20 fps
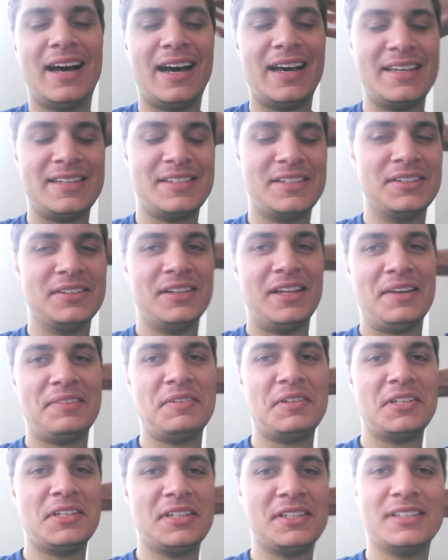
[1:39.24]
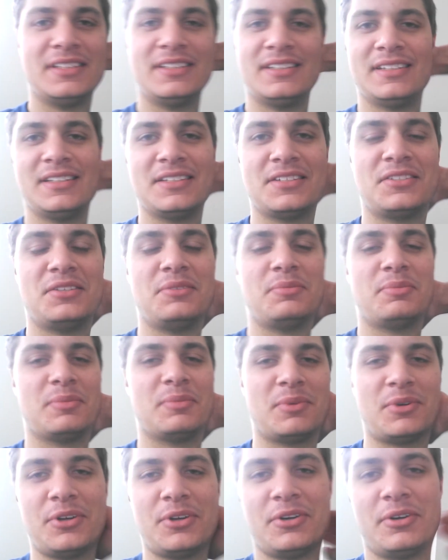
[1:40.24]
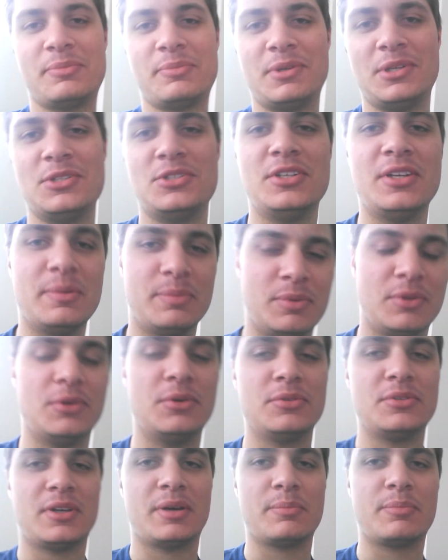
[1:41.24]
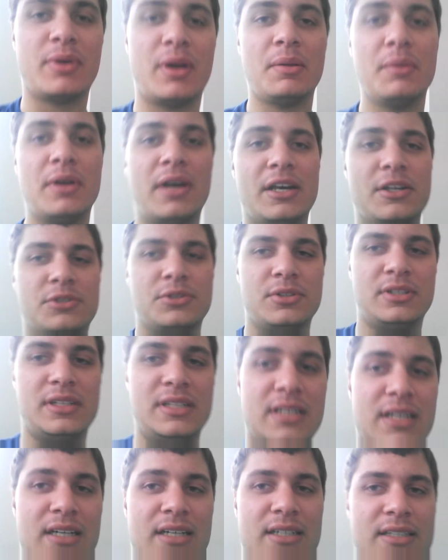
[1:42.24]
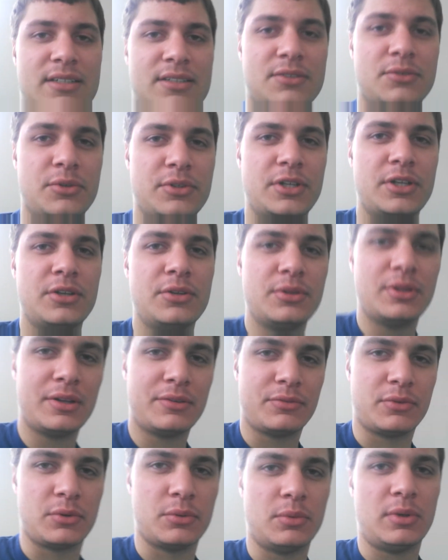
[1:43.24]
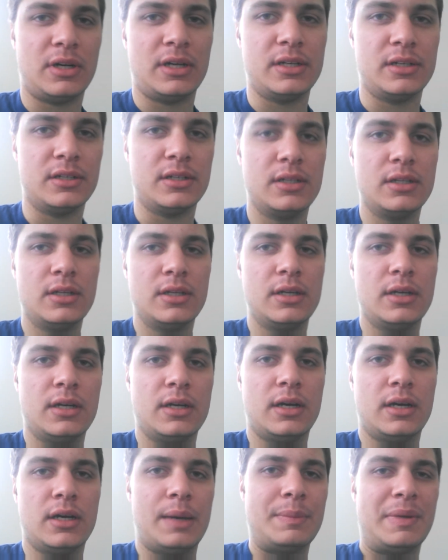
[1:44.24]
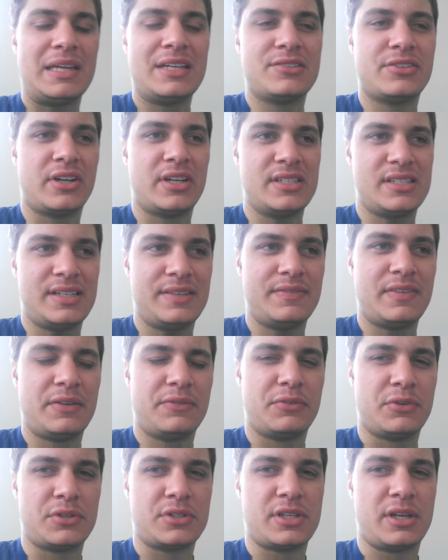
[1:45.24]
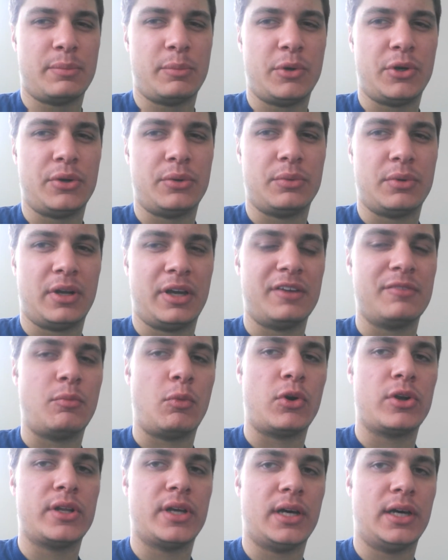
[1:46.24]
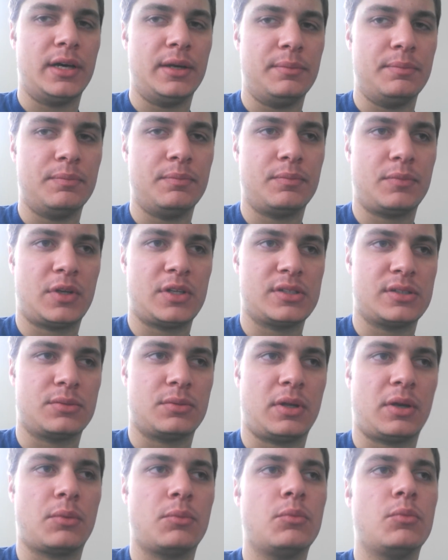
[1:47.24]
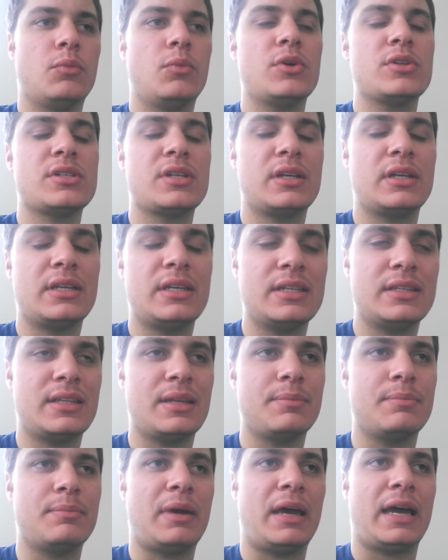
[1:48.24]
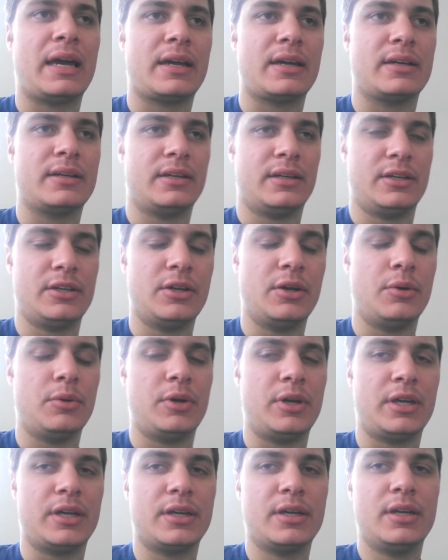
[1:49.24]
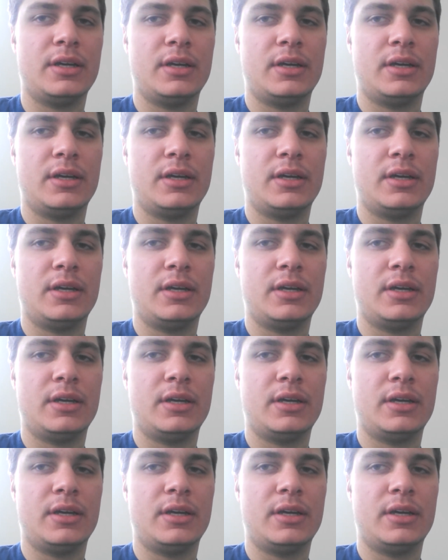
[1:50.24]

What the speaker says: still haven't done the Super Mario RPG uploads. I'm probably actually not going to do that for a while. I might try and save that for summer when I have more time, because like once I get them back and going,